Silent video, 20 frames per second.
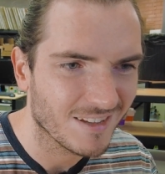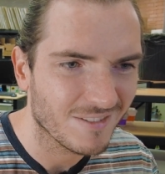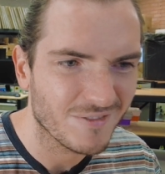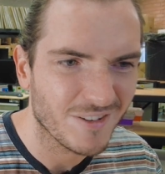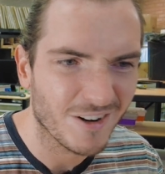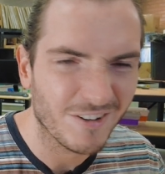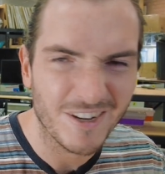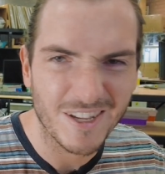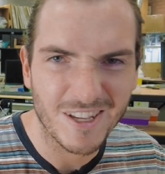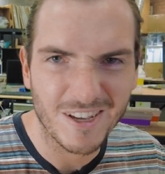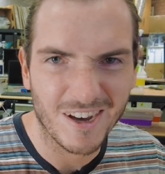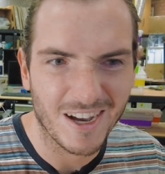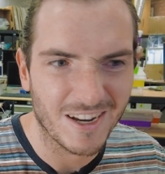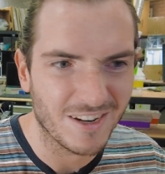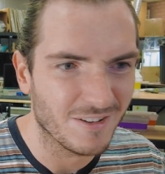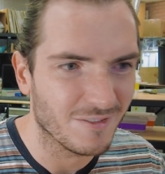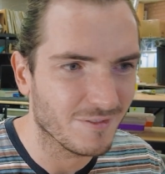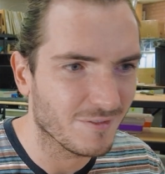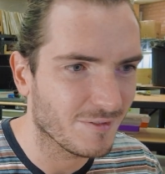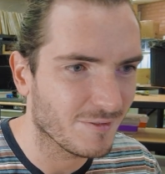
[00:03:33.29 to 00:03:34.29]
very
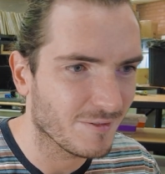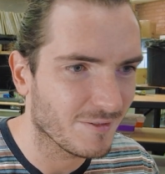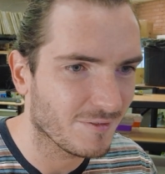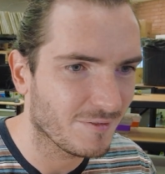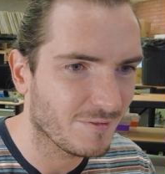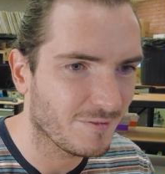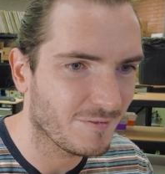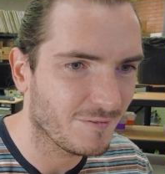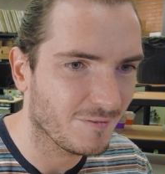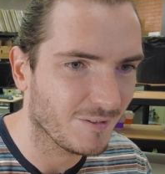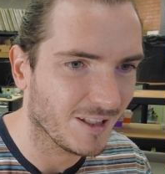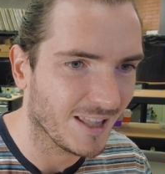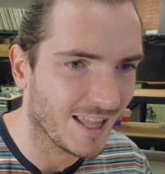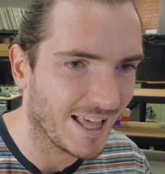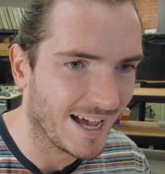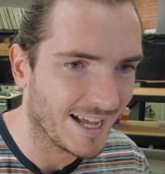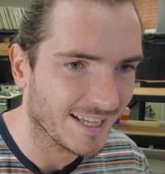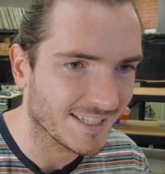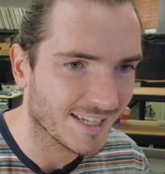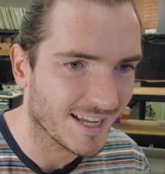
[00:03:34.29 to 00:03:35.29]
kind of
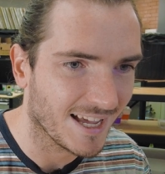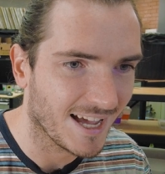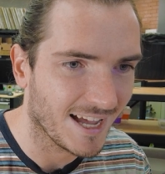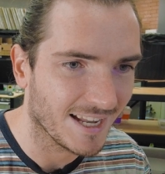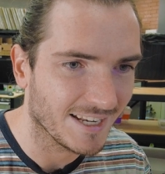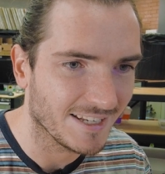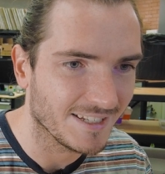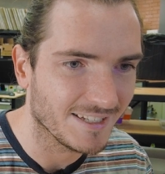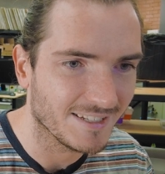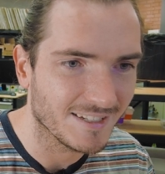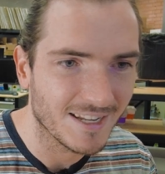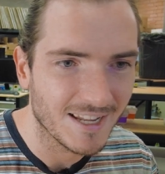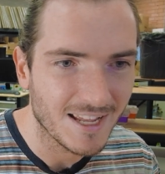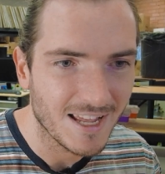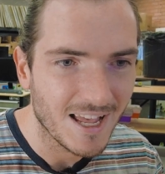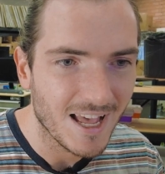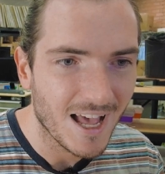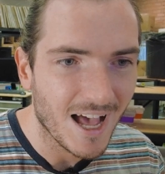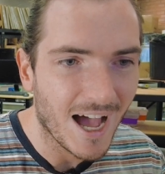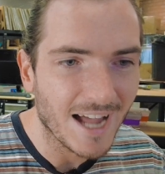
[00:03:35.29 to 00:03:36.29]
flat,
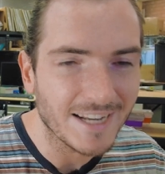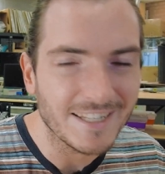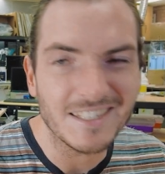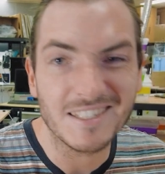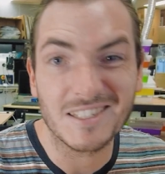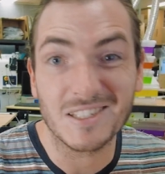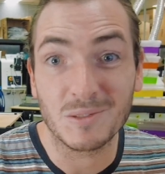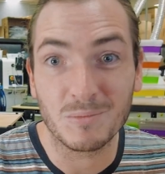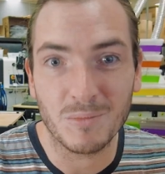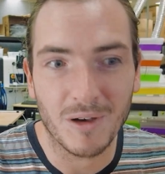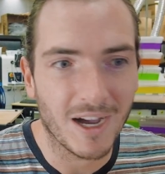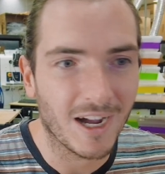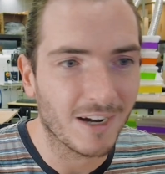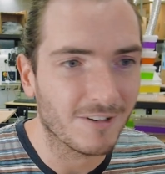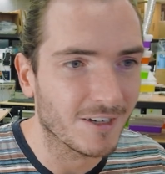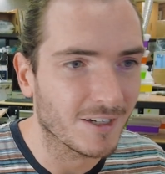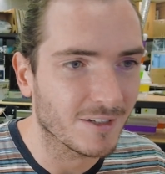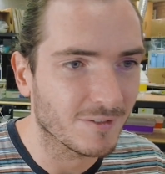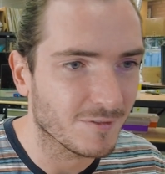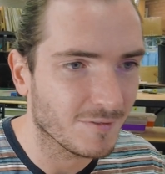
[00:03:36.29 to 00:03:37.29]

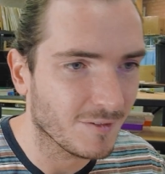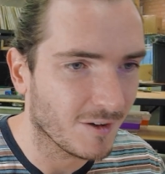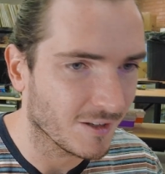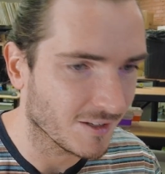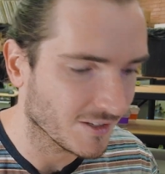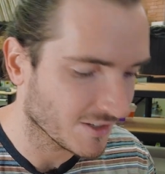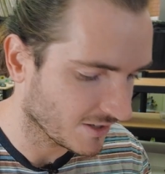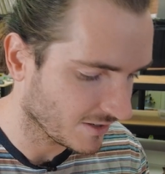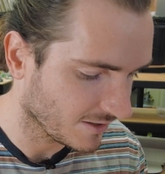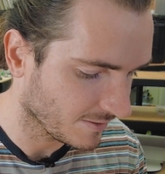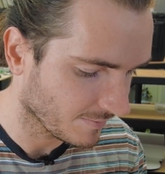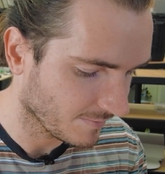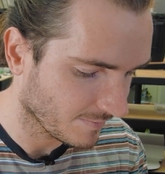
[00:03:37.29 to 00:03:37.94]
uninspiring font,